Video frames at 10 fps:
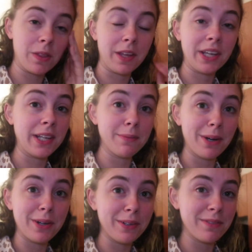are thinking
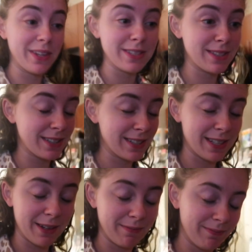about all of this because
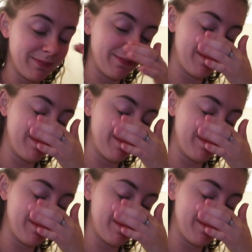I'm.